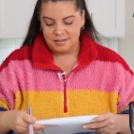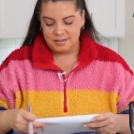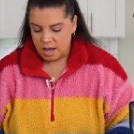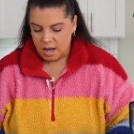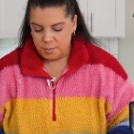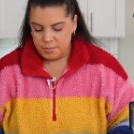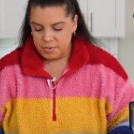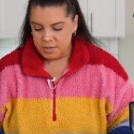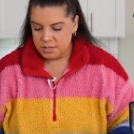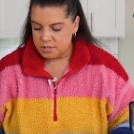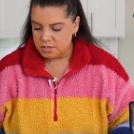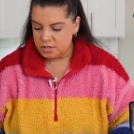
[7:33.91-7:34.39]

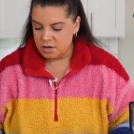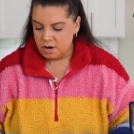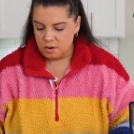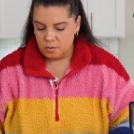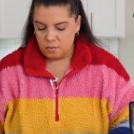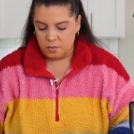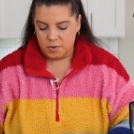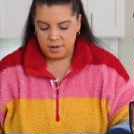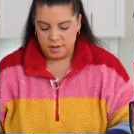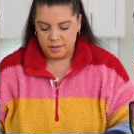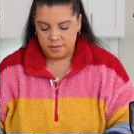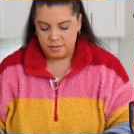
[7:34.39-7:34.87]
I'm gonna start
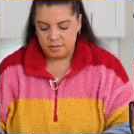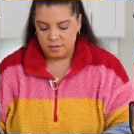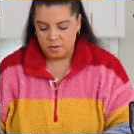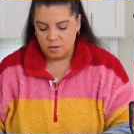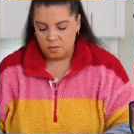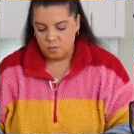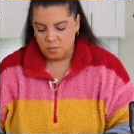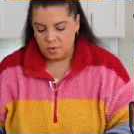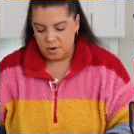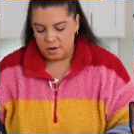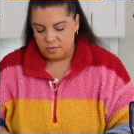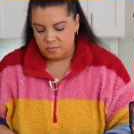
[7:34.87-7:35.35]
with
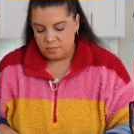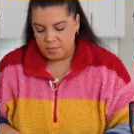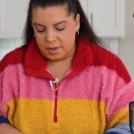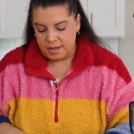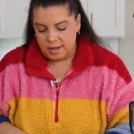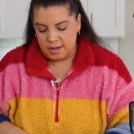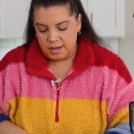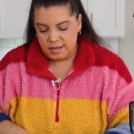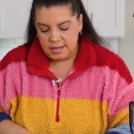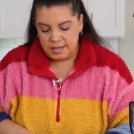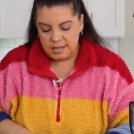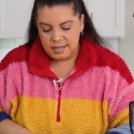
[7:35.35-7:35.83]
one of my
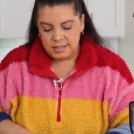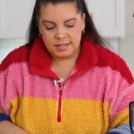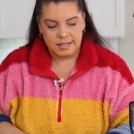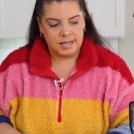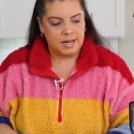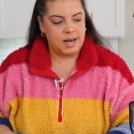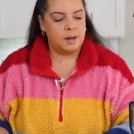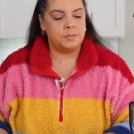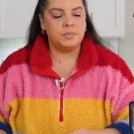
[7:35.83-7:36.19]
onions and